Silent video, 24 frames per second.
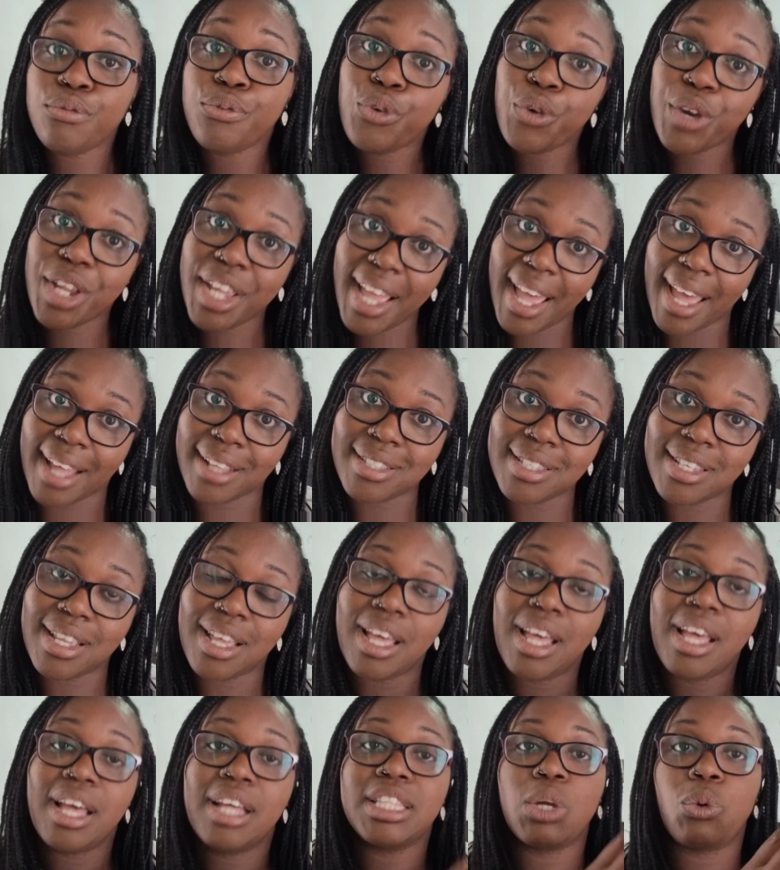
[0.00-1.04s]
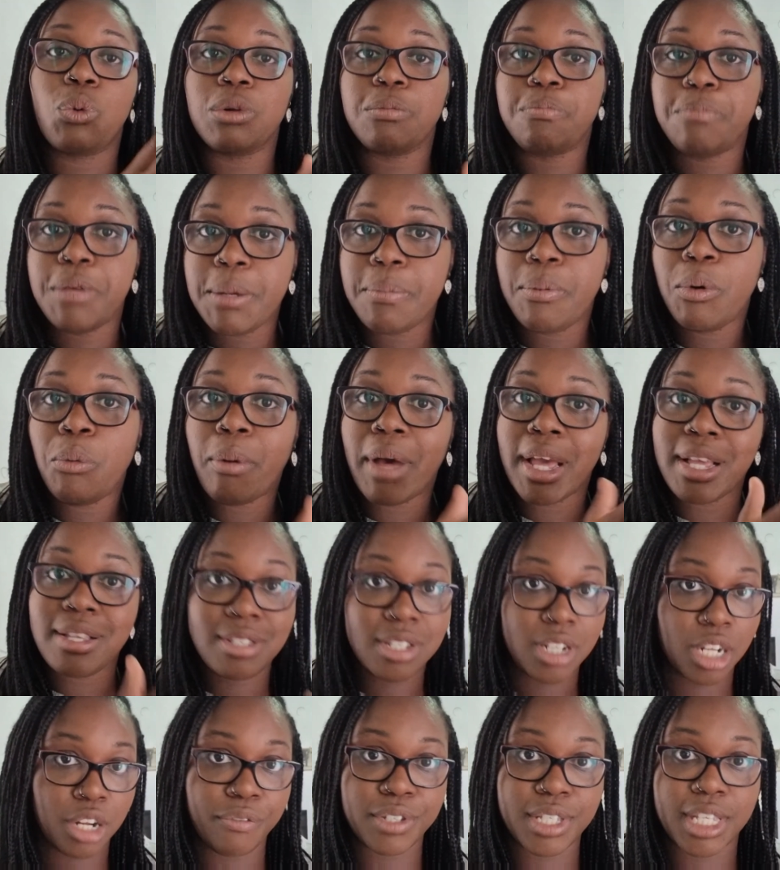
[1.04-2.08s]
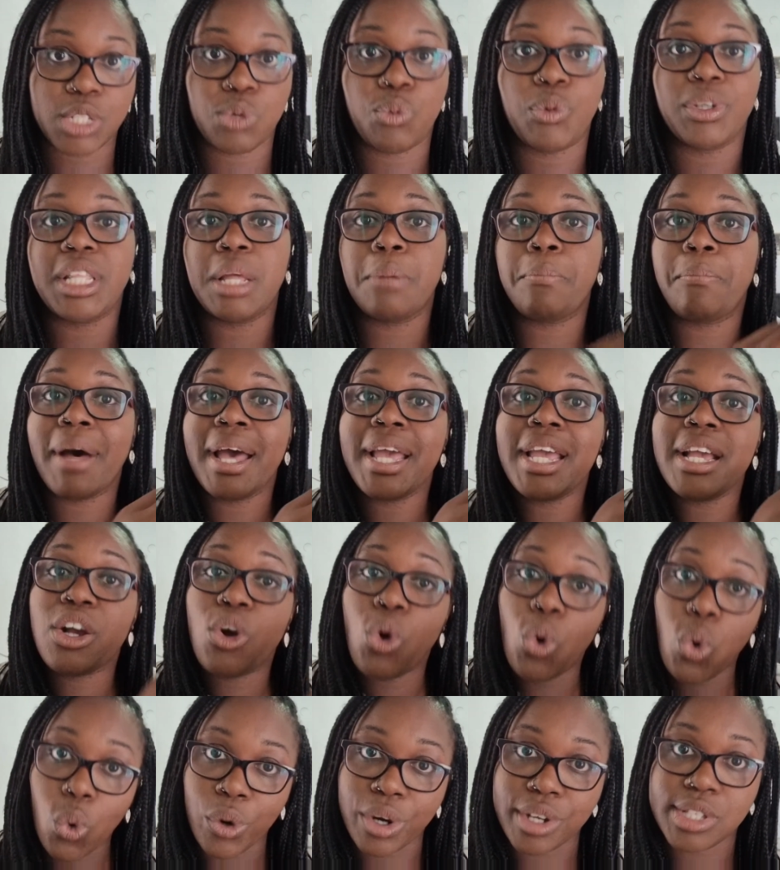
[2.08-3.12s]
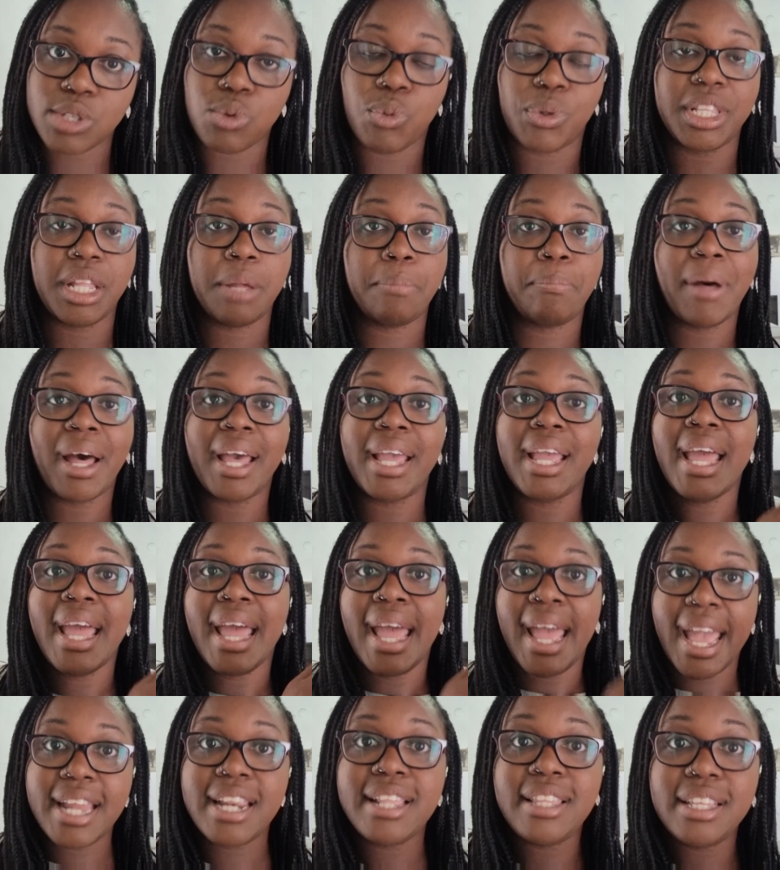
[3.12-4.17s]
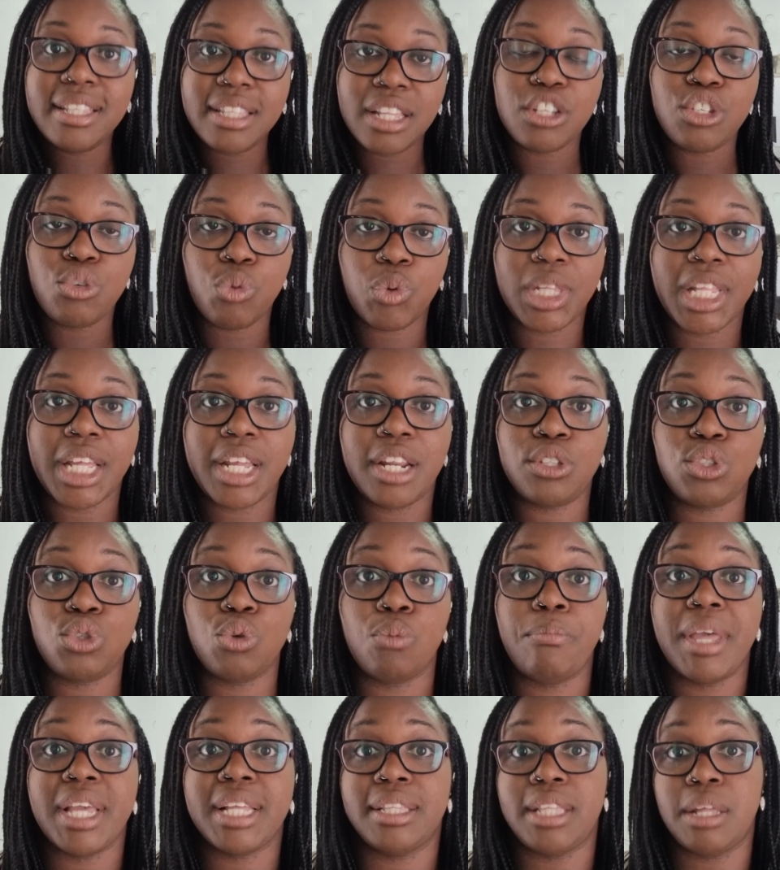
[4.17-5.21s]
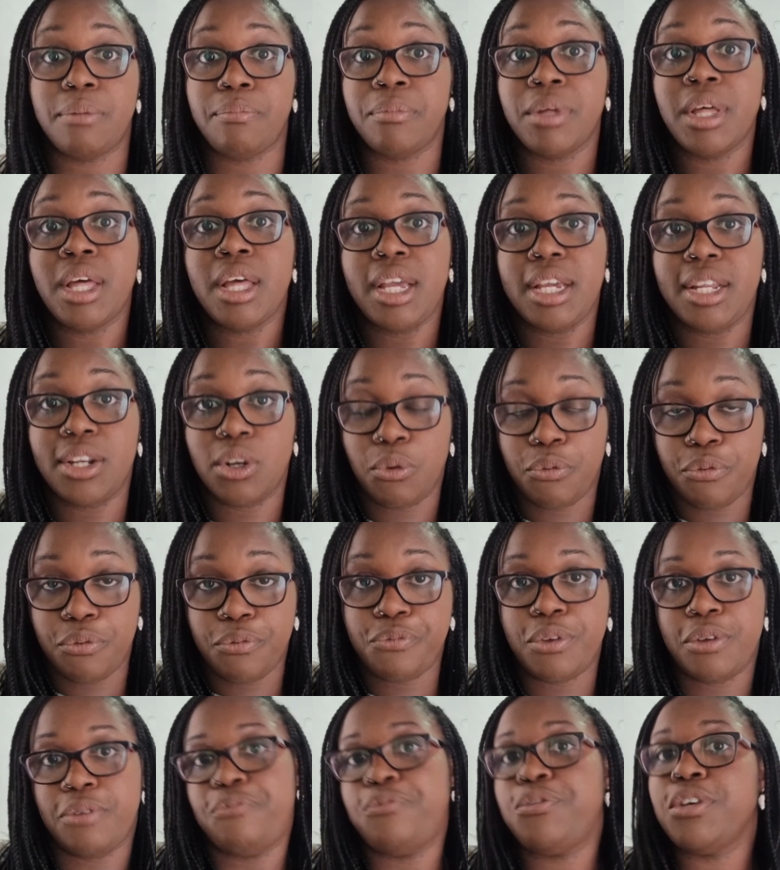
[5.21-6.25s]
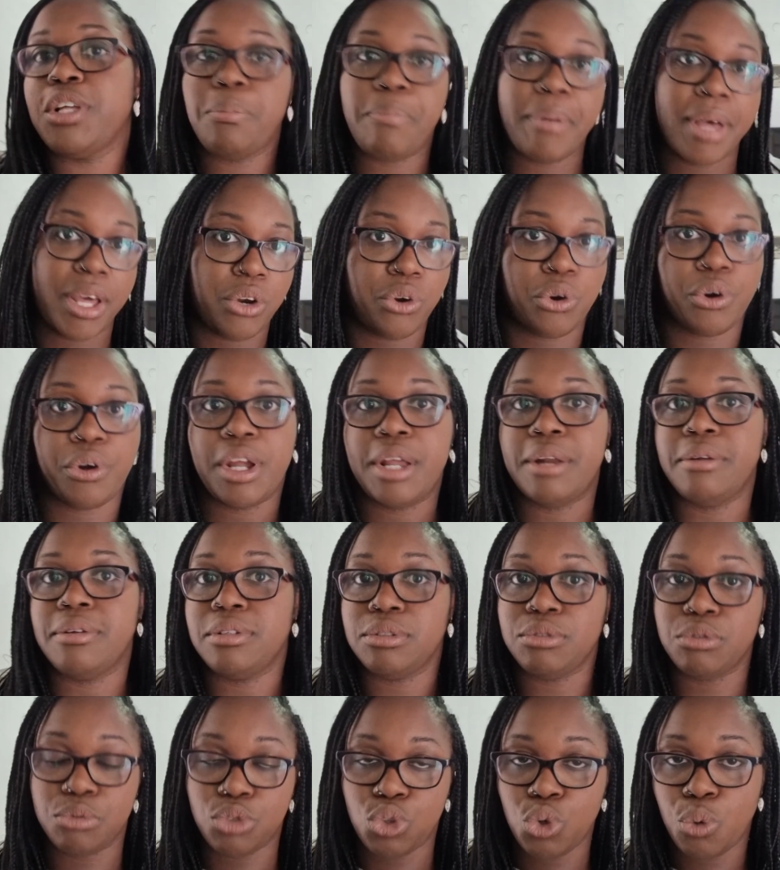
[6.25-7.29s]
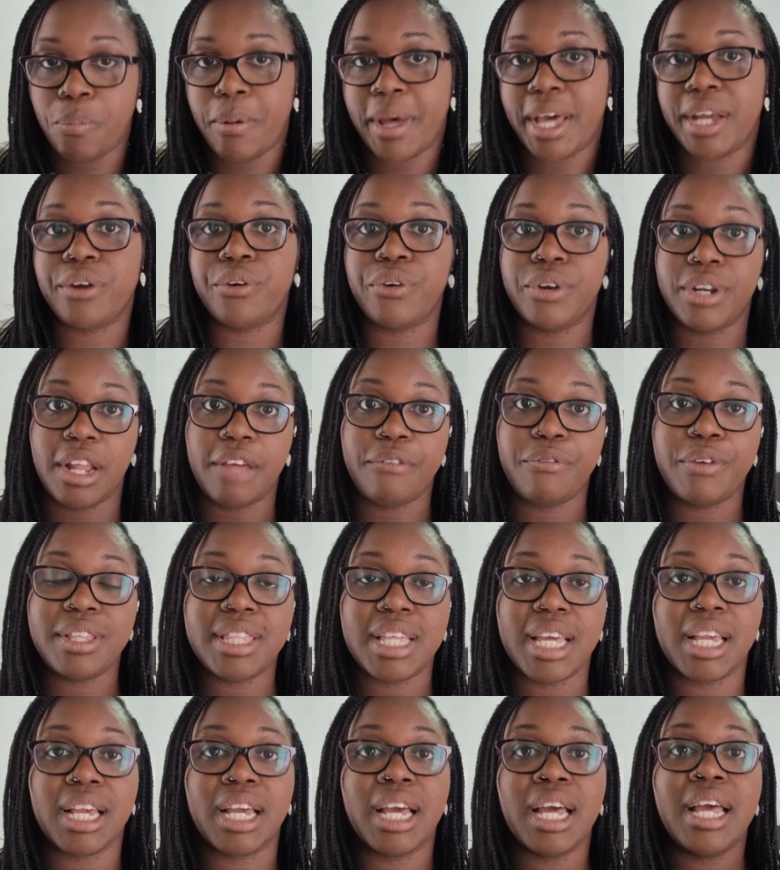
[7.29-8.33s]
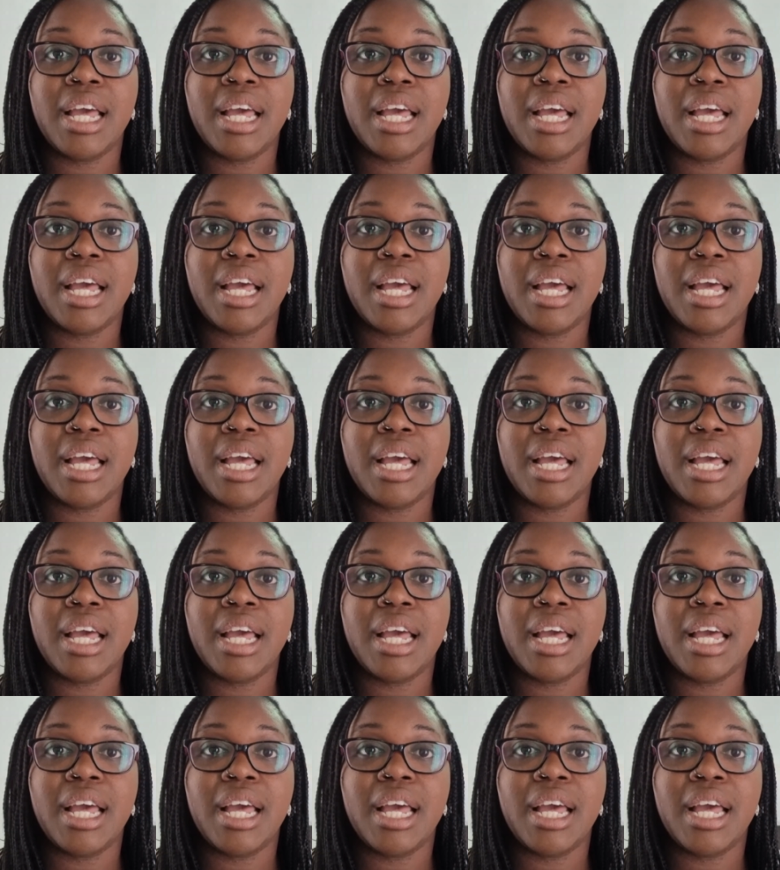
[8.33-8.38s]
forget that when people buy services, when they buy a course, when they buy anything that is related to make them, feel better and do better and everything,